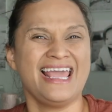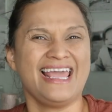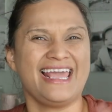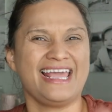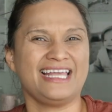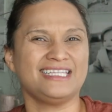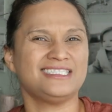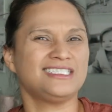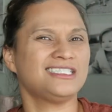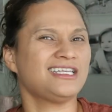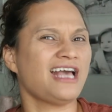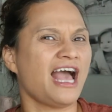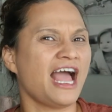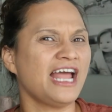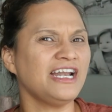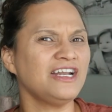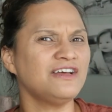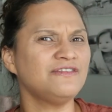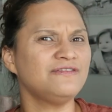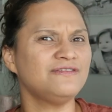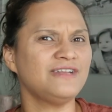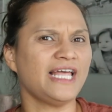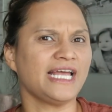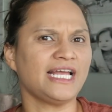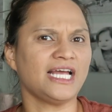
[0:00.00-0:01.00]
It's kind
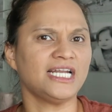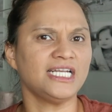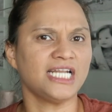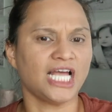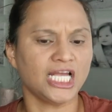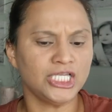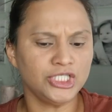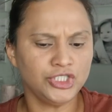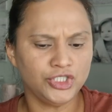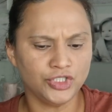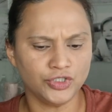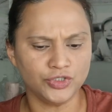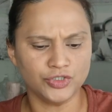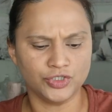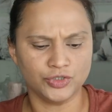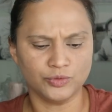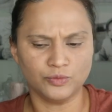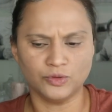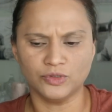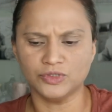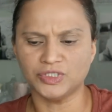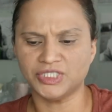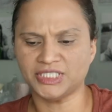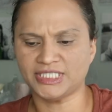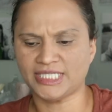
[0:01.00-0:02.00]
of like an
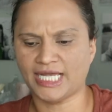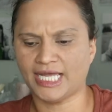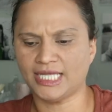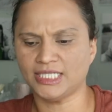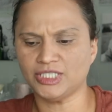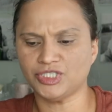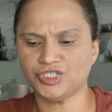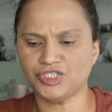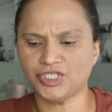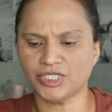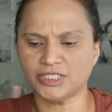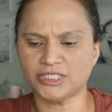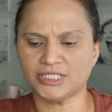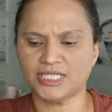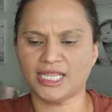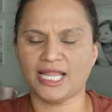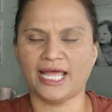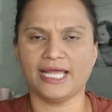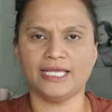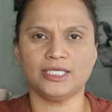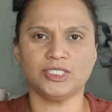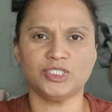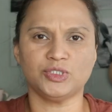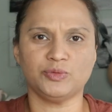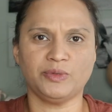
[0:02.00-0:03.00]
unusual scent, just
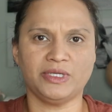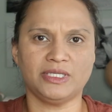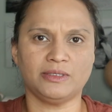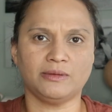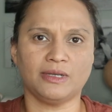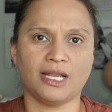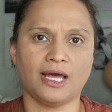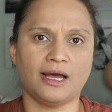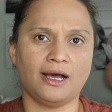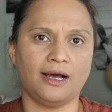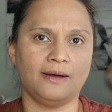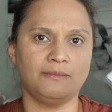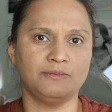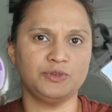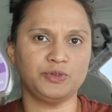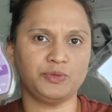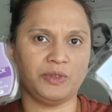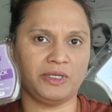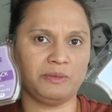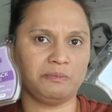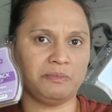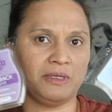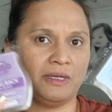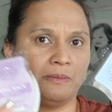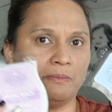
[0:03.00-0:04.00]
like sweet plum,
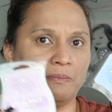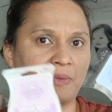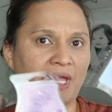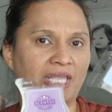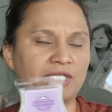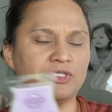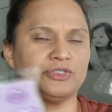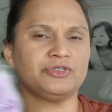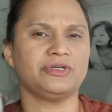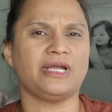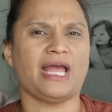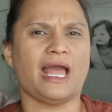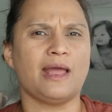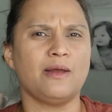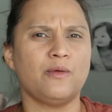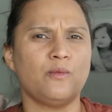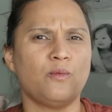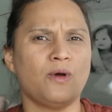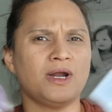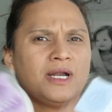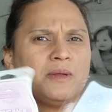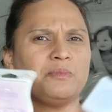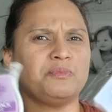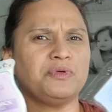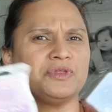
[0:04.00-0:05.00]
sweet plum pastry. I
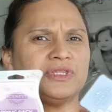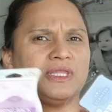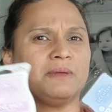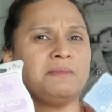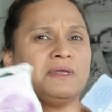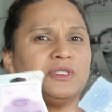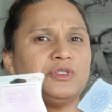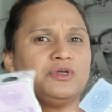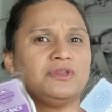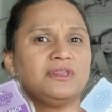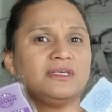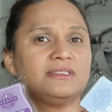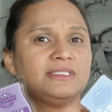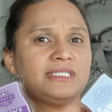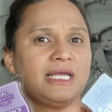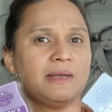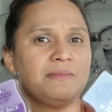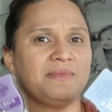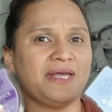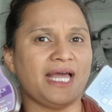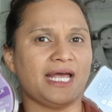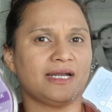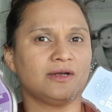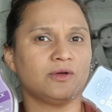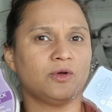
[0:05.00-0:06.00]
want to put them into the
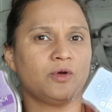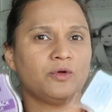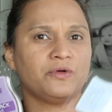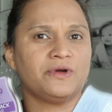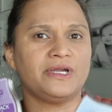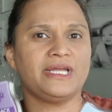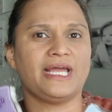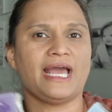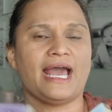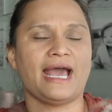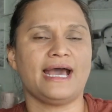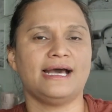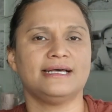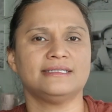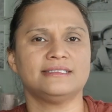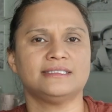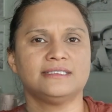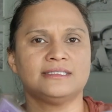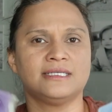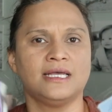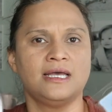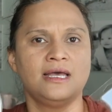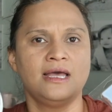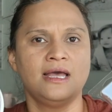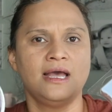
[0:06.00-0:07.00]
same category
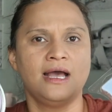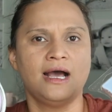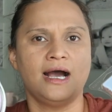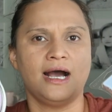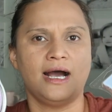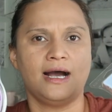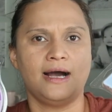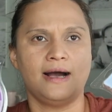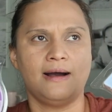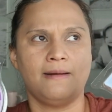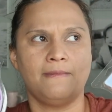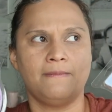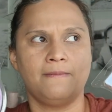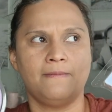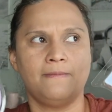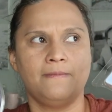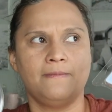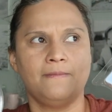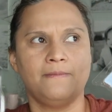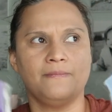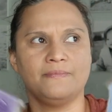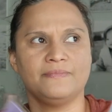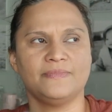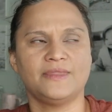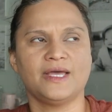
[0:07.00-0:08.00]
as
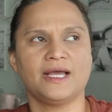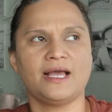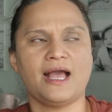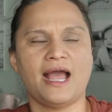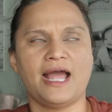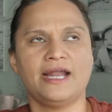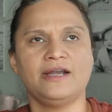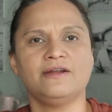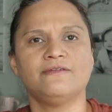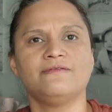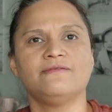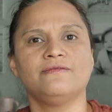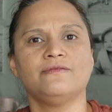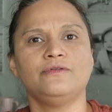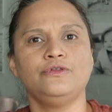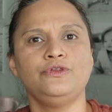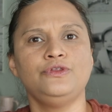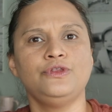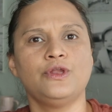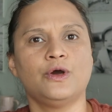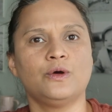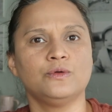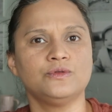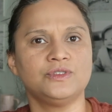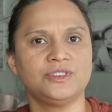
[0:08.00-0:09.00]
um, the kind of
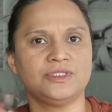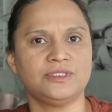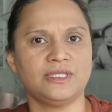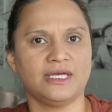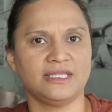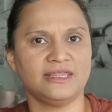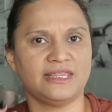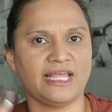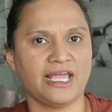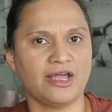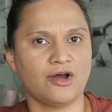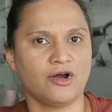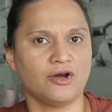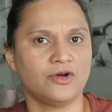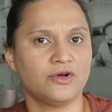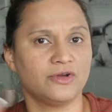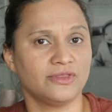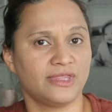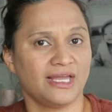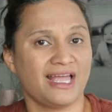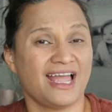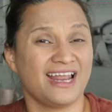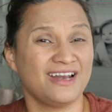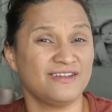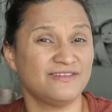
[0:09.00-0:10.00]
notes that they are,
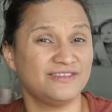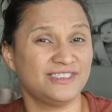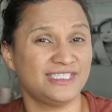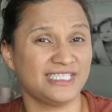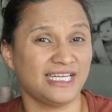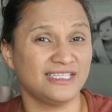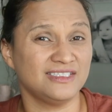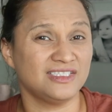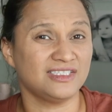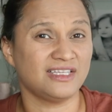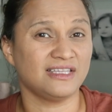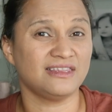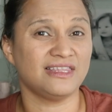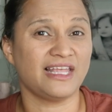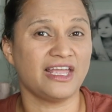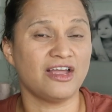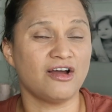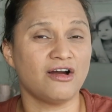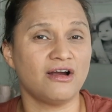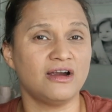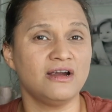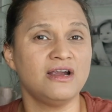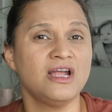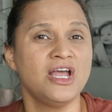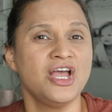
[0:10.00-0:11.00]
the kind of scents that they
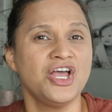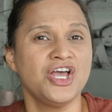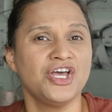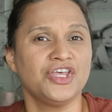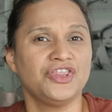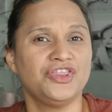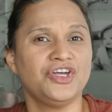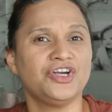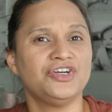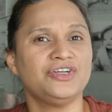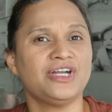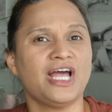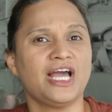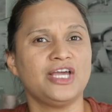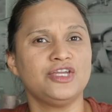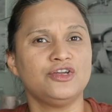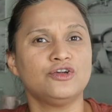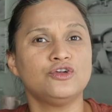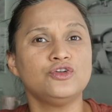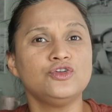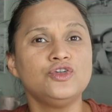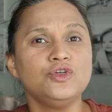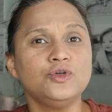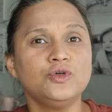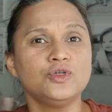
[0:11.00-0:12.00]
are. They're not
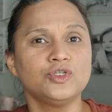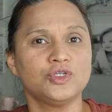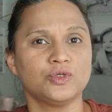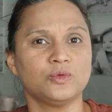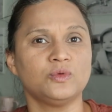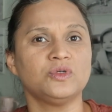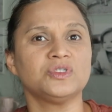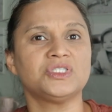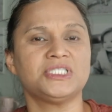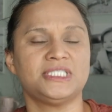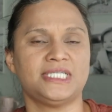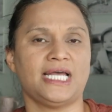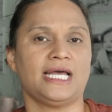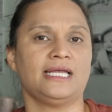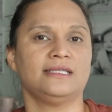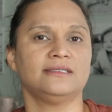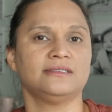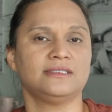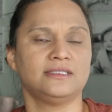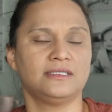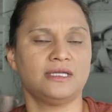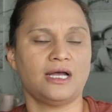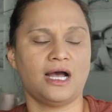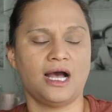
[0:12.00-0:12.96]
your usual scent.